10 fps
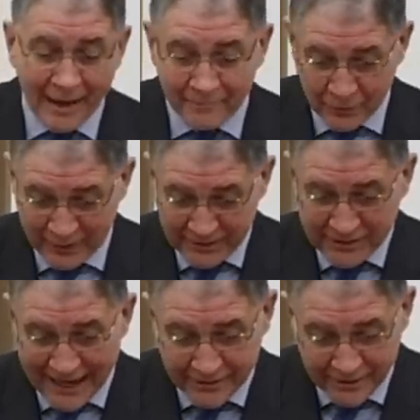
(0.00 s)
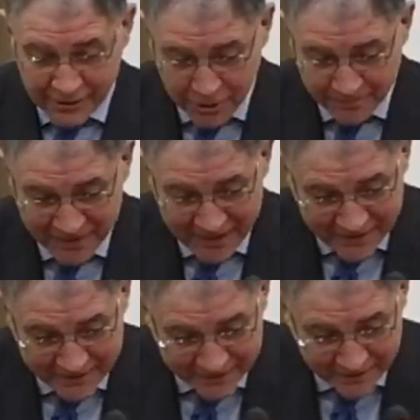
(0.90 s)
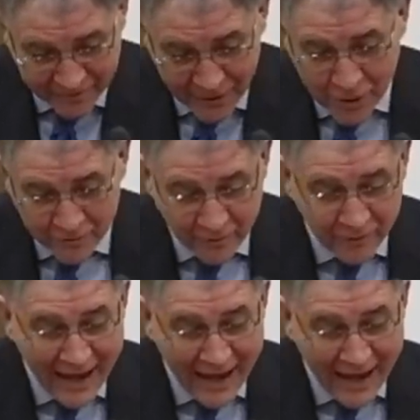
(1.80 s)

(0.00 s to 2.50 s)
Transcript: Ah, by the way, the title is the philosophy of